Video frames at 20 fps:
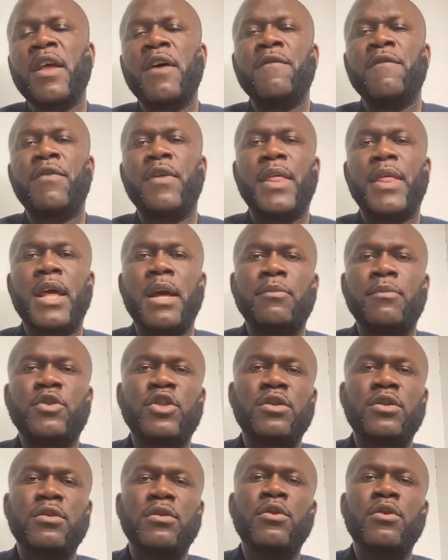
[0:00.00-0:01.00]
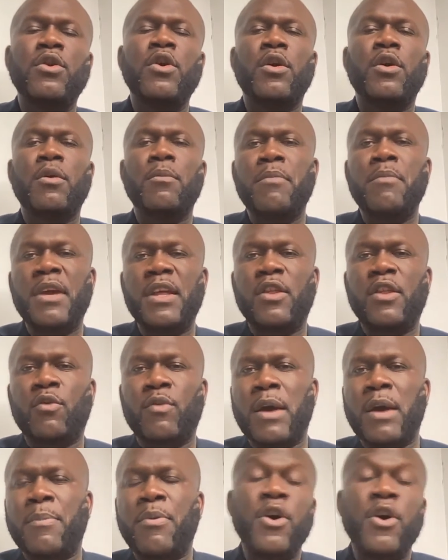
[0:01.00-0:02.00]
for them to meet the
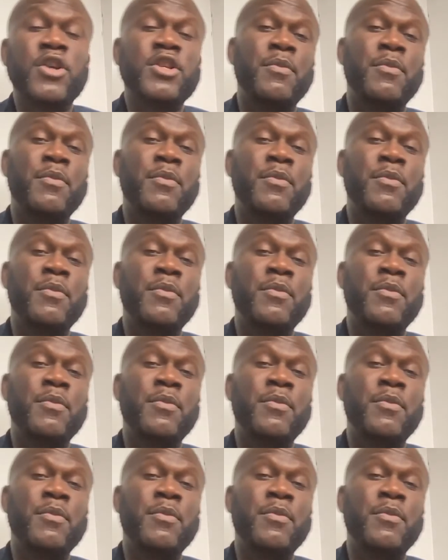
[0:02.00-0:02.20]
right person,